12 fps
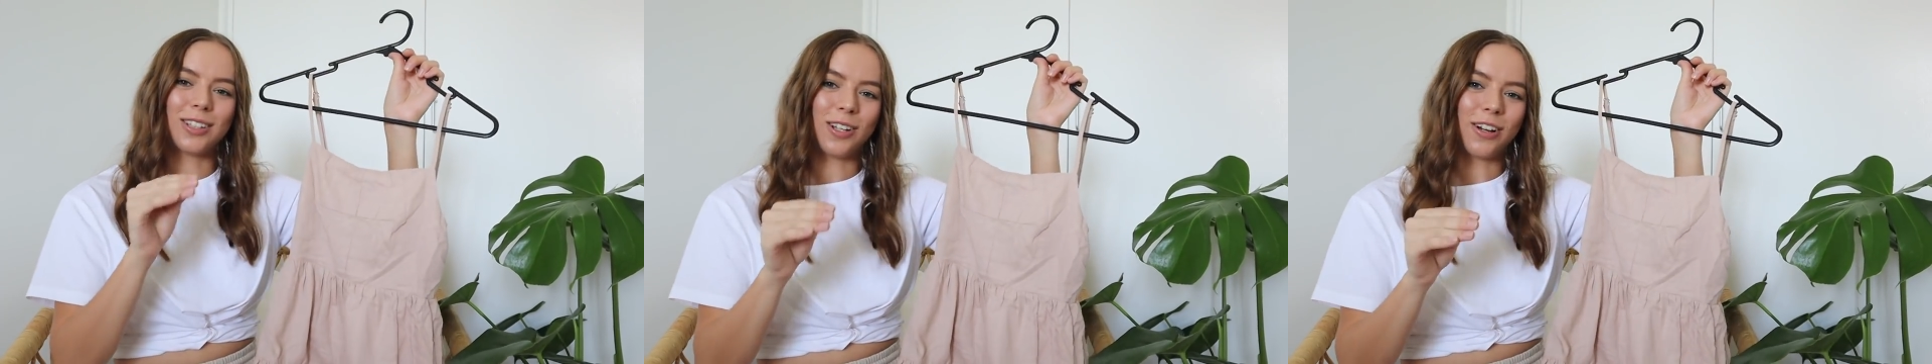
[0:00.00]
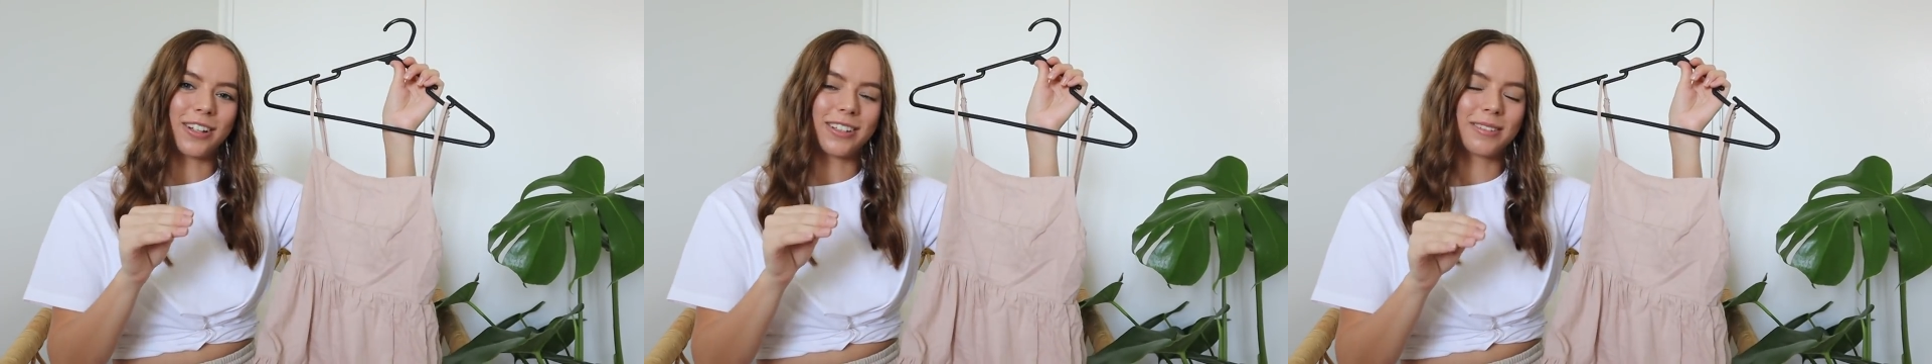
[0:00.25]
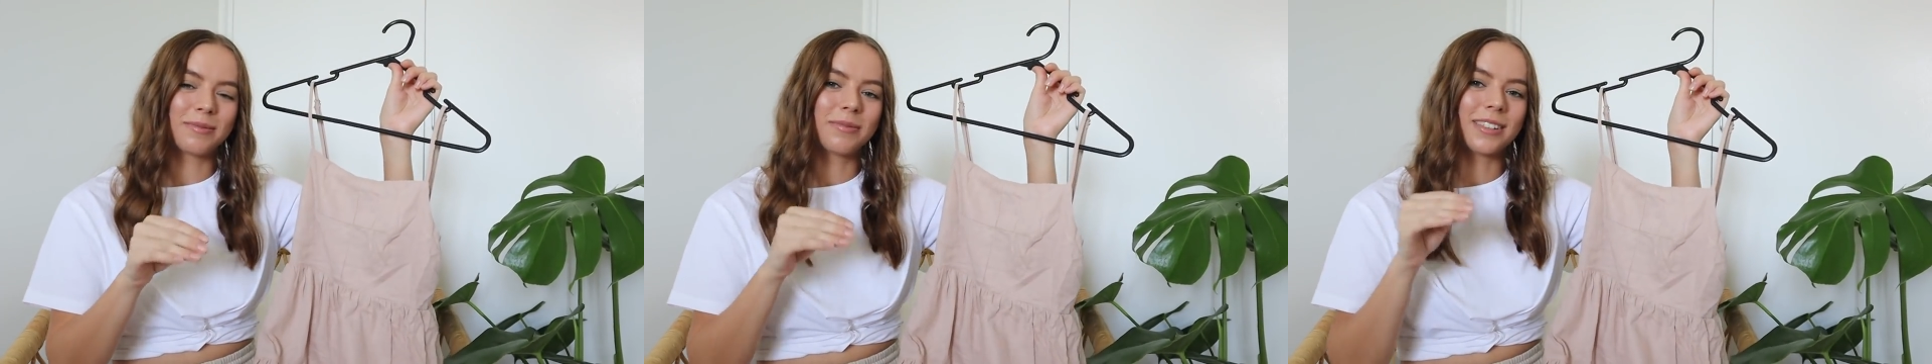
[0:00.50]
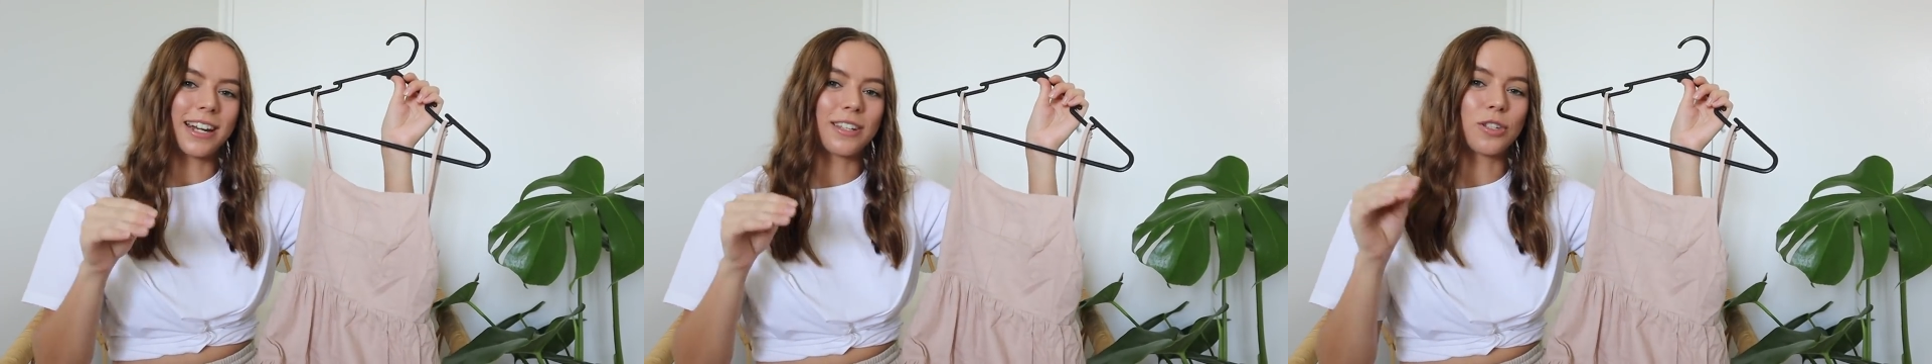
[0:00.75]
look,
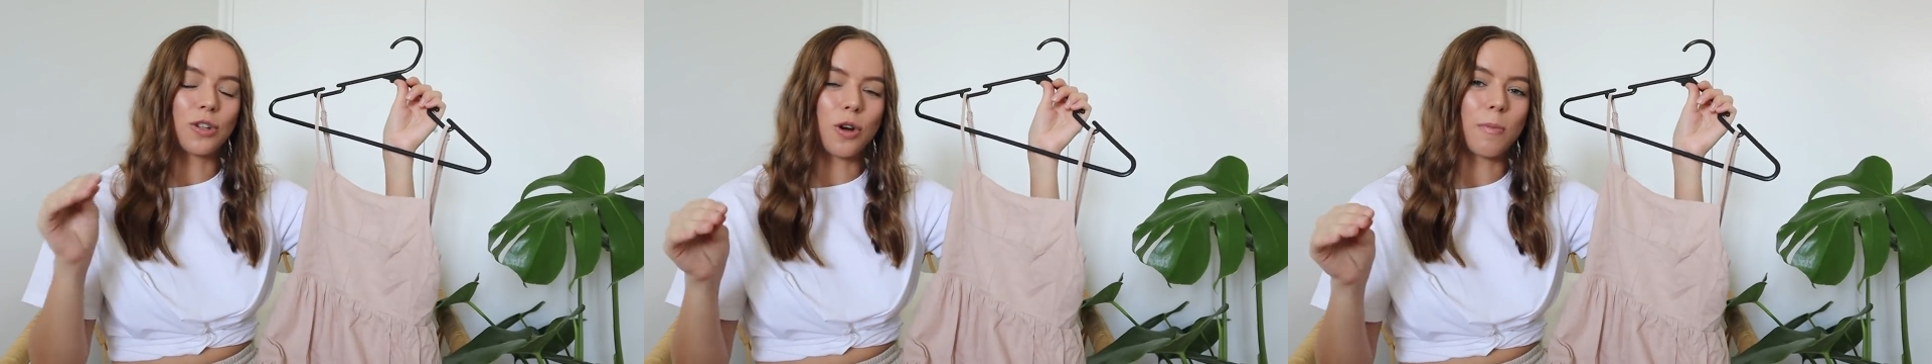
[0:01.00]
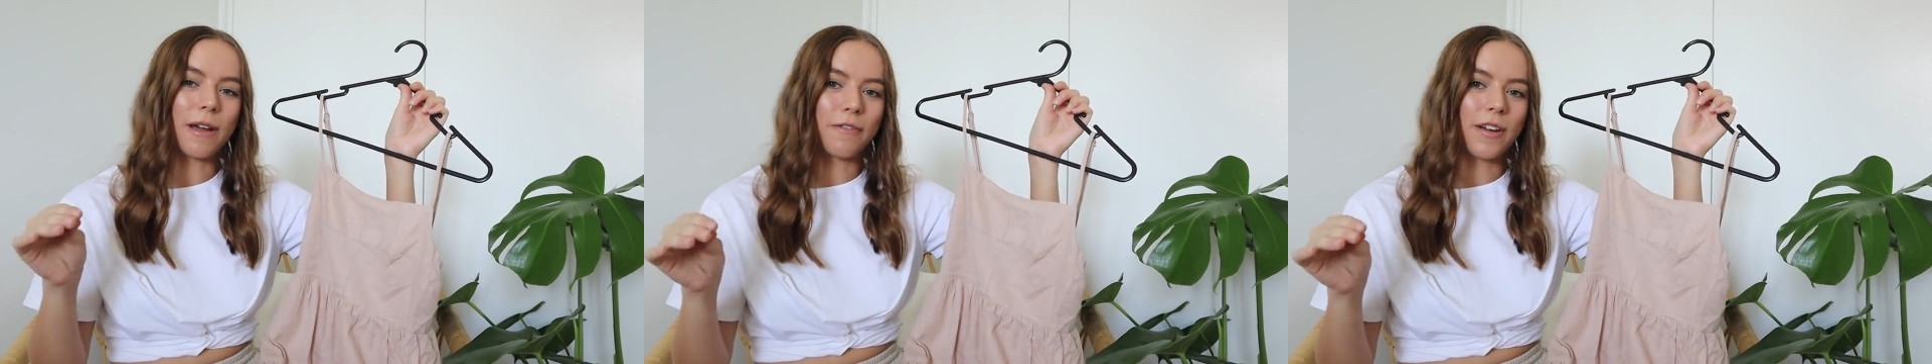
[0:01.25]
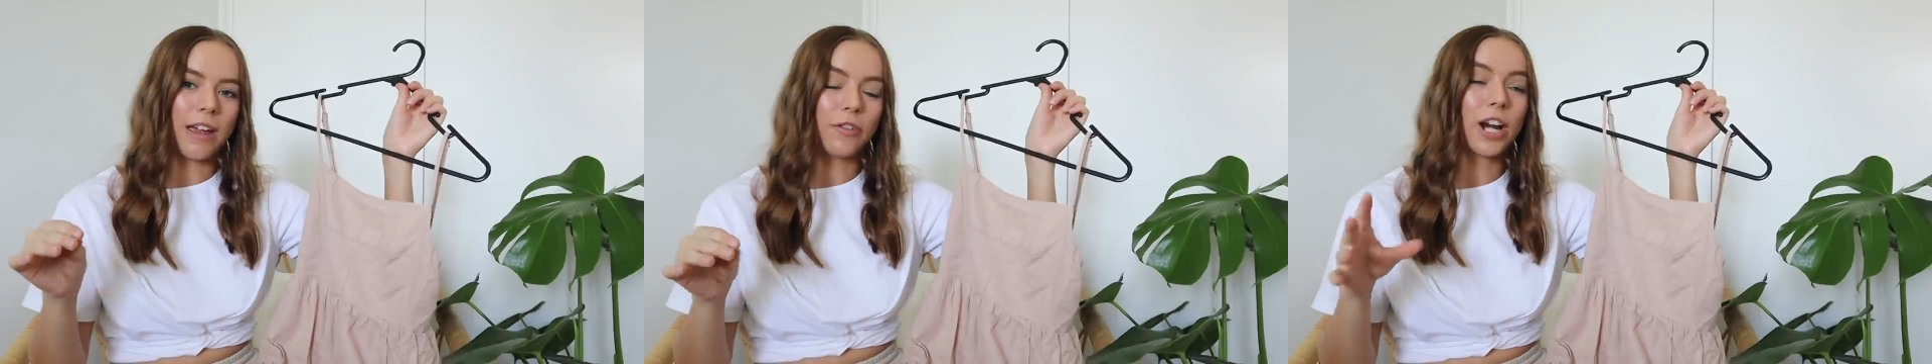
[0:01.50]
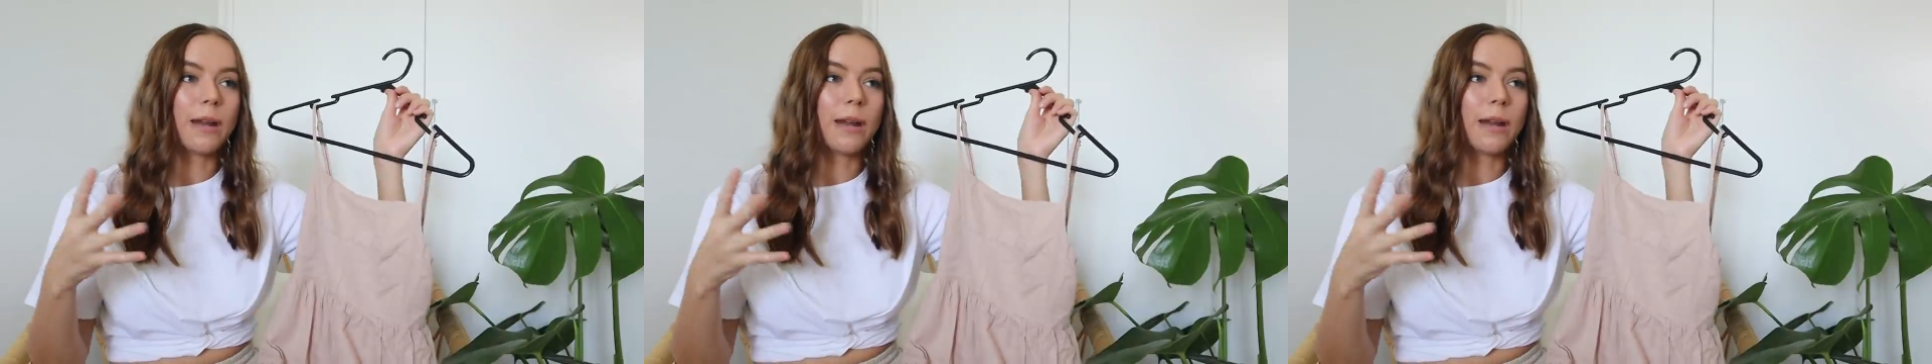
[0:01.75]
that is not my favorite.